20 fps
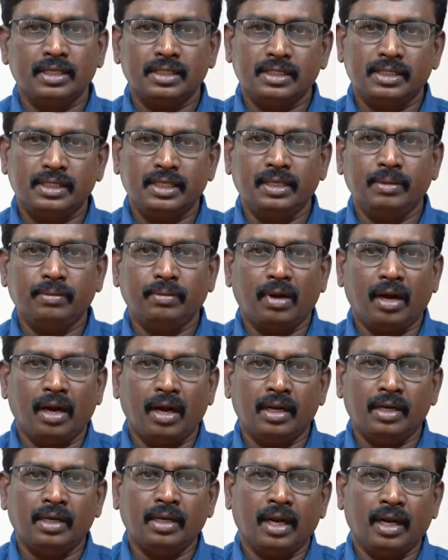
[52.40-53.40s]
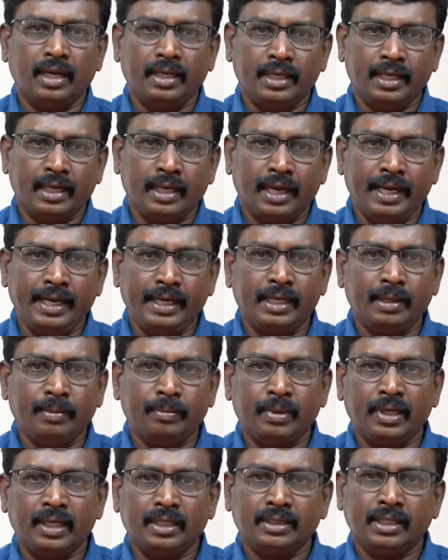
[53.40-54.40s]
steam and at a high
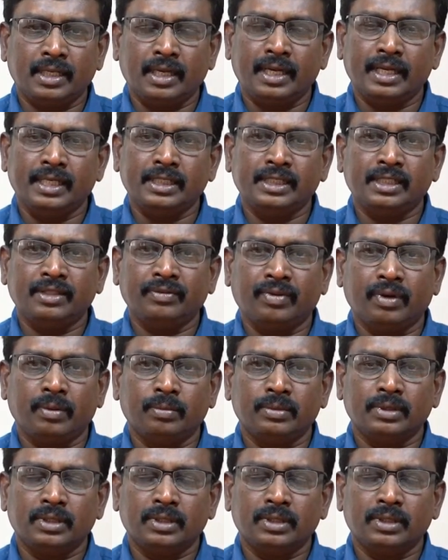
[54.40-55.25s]
temperature ranging from